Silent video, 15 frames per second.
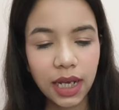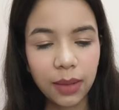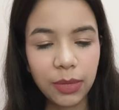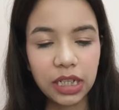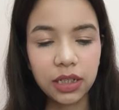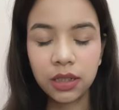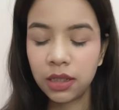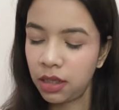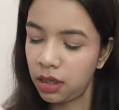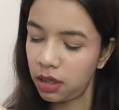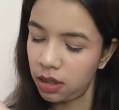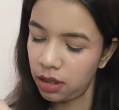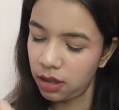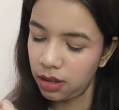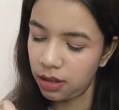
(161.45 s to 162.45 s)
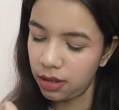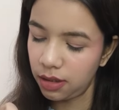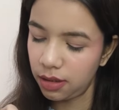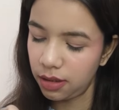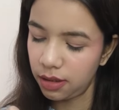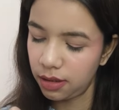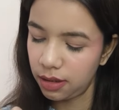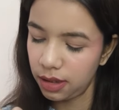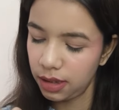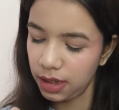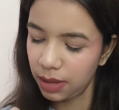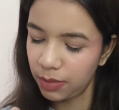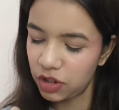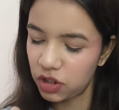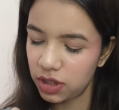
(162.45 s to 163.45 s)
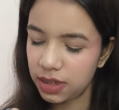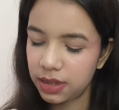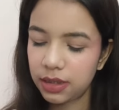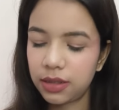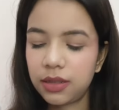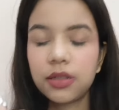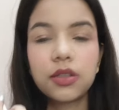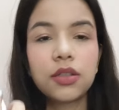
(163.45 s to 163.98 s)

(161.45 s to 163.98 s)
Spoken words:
I mean, let me just